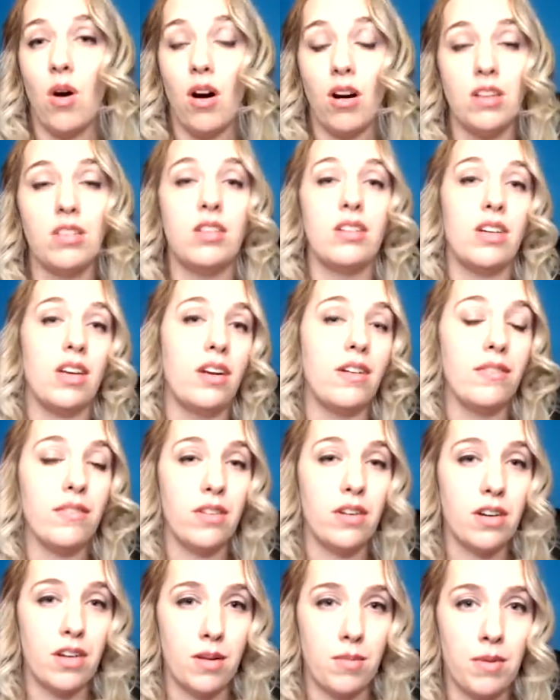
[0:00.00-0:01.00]
aren't looking
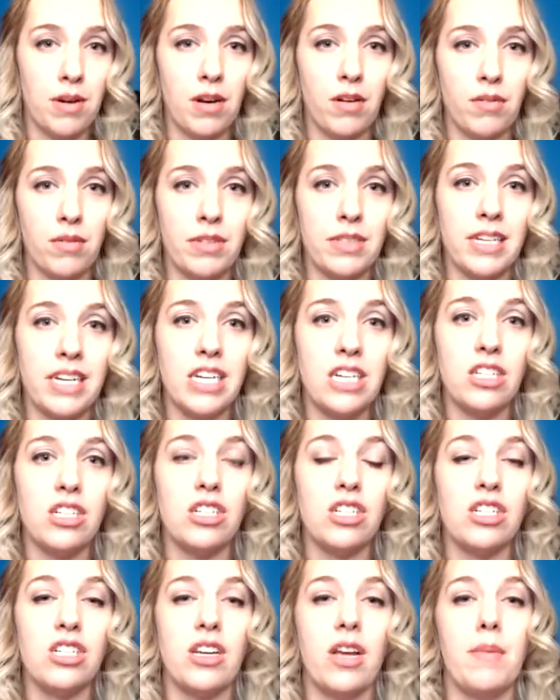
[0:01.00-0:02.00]
for a committed
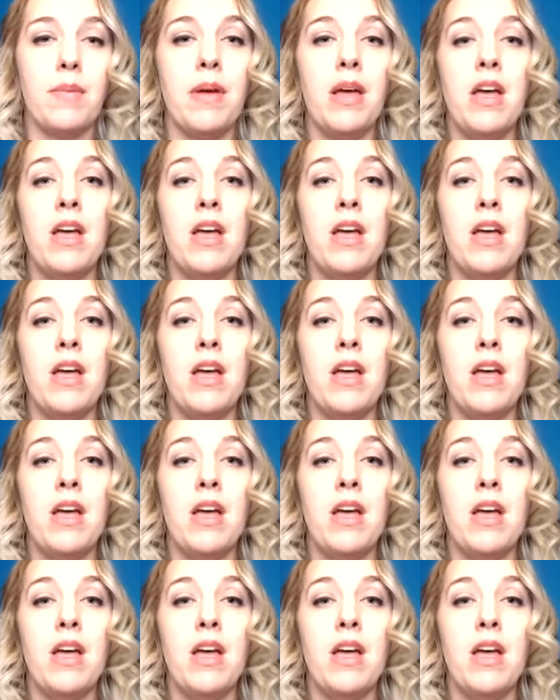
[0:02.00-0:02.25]
relationship,